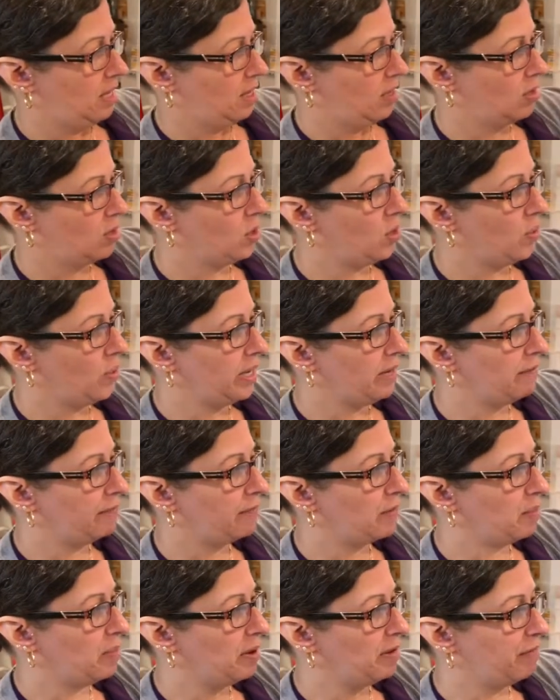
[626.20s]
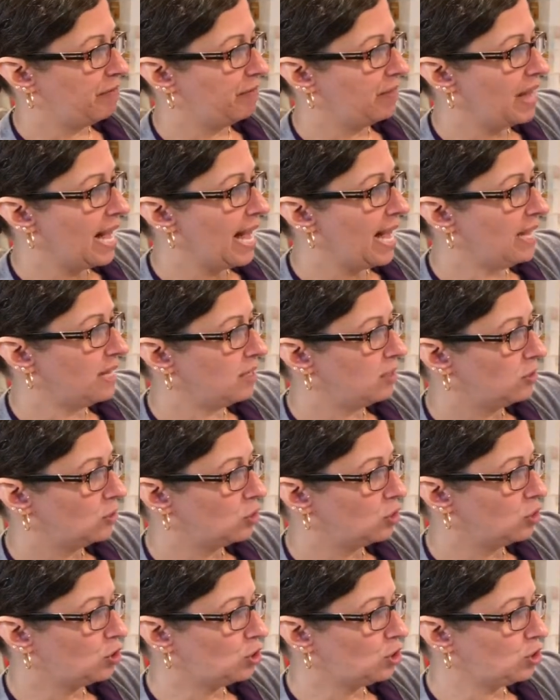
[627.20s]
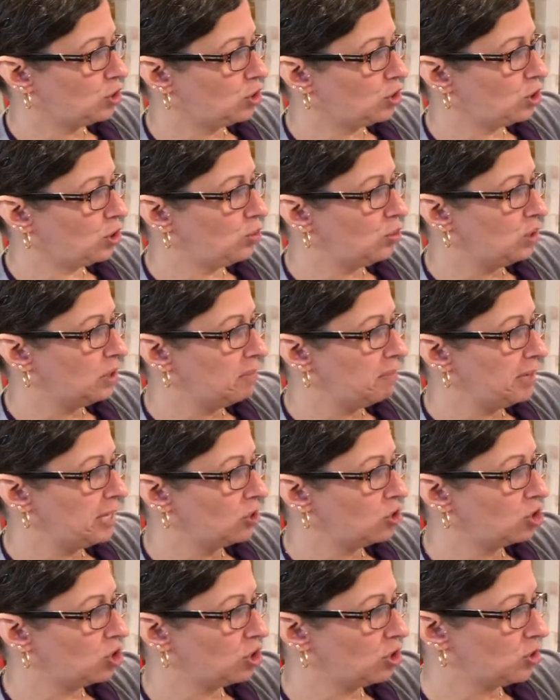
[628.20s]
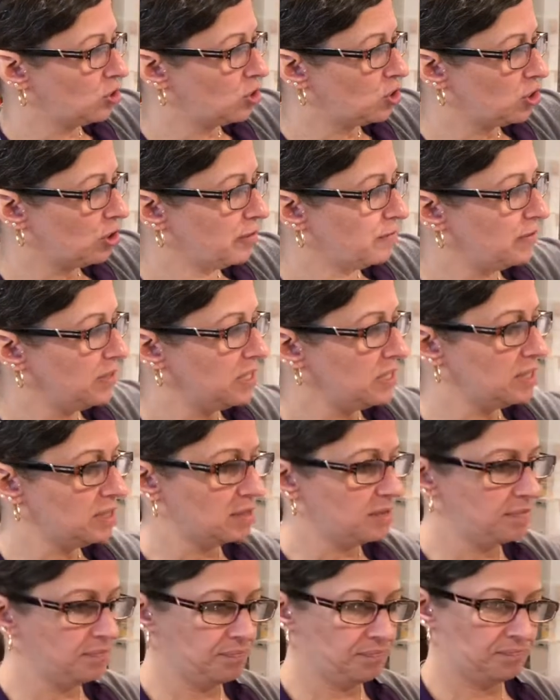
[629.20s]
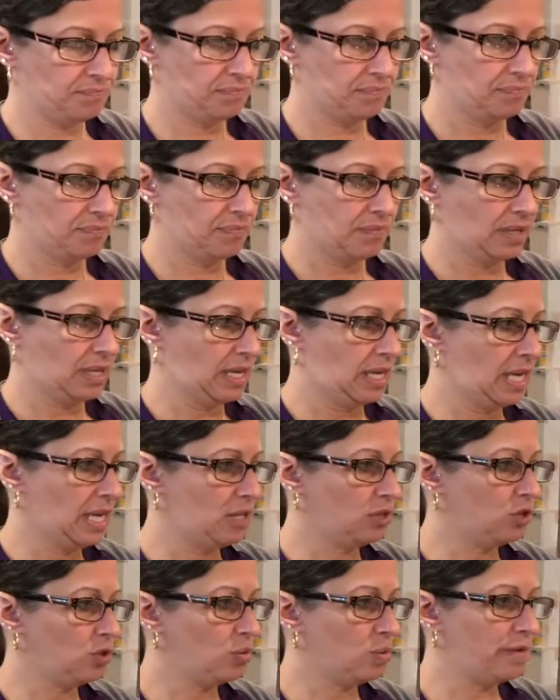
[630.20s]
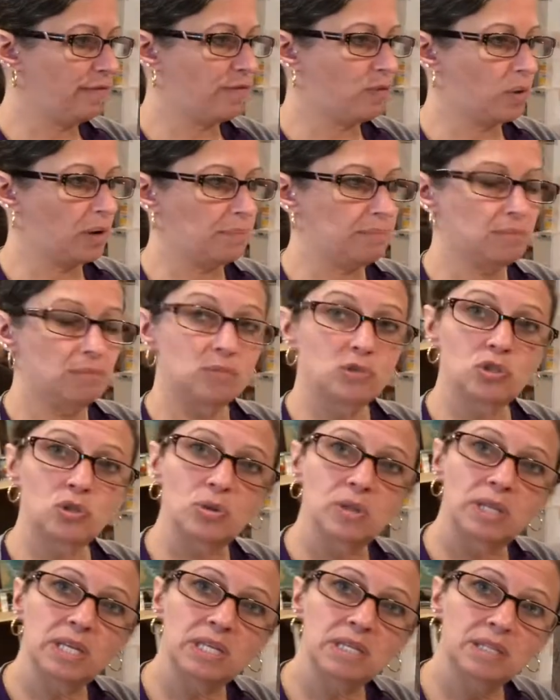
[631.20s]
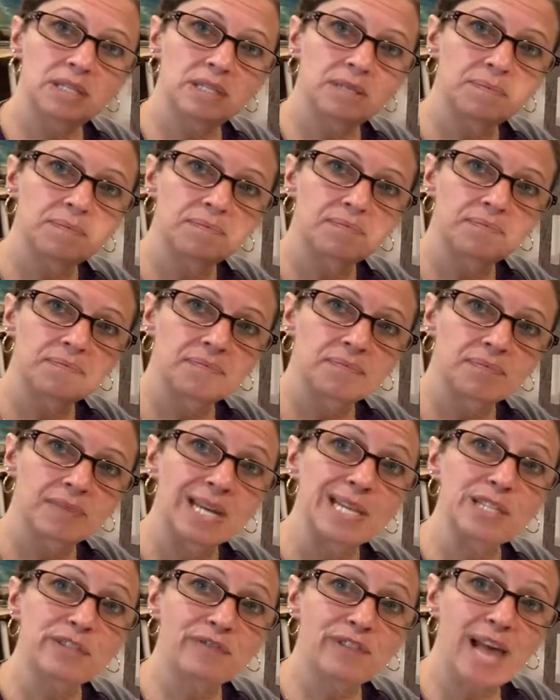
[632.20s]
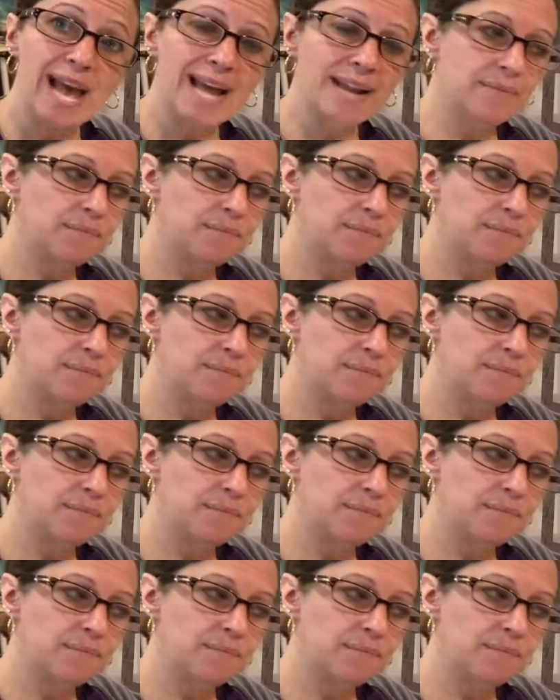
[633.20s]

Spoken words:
going from a flat, two-dimensional surface into a form. So this is flat.